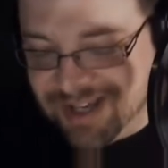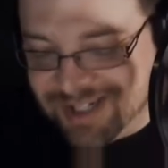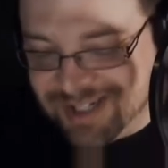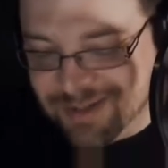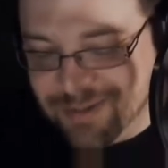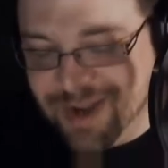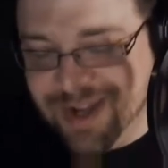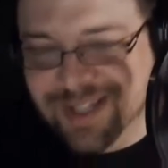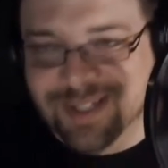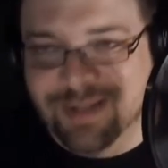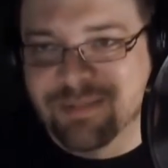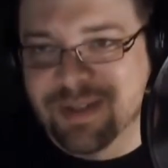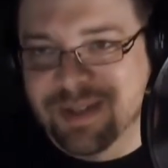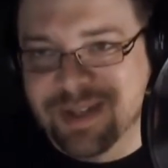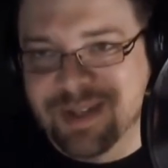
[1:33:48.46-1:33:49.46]
she walks
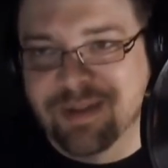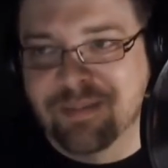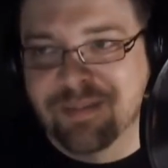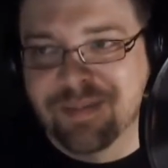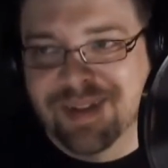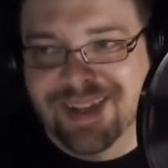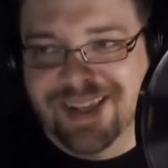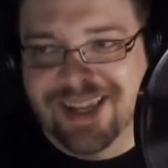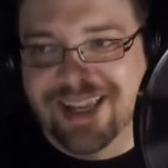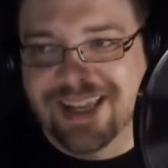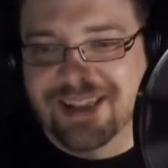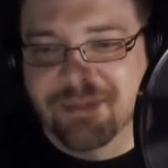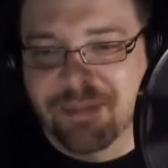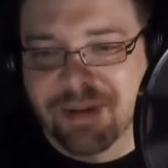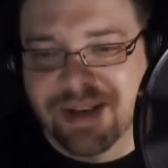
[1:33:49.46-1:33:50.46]
up to him
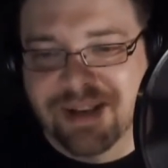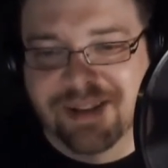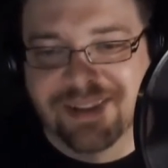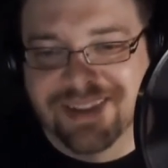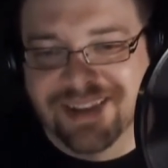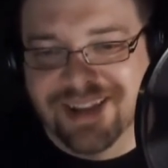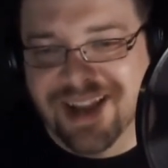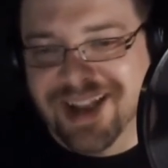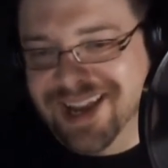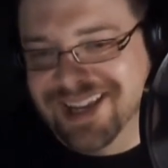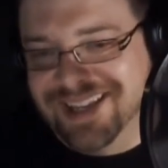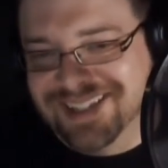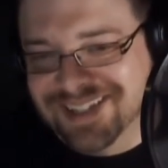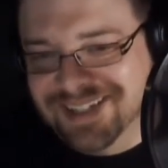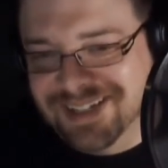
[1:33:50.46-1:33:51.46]
in the middle of the
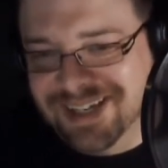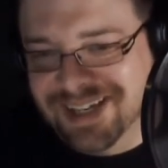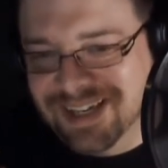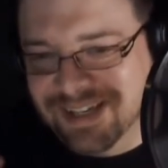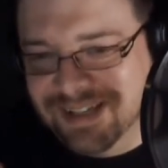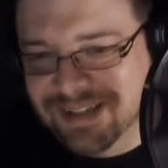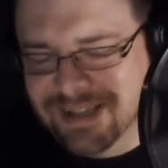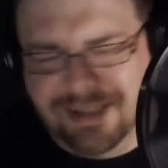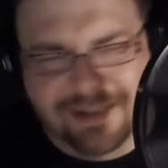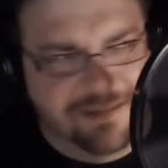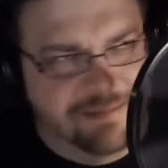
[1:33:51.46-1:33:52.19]
night in the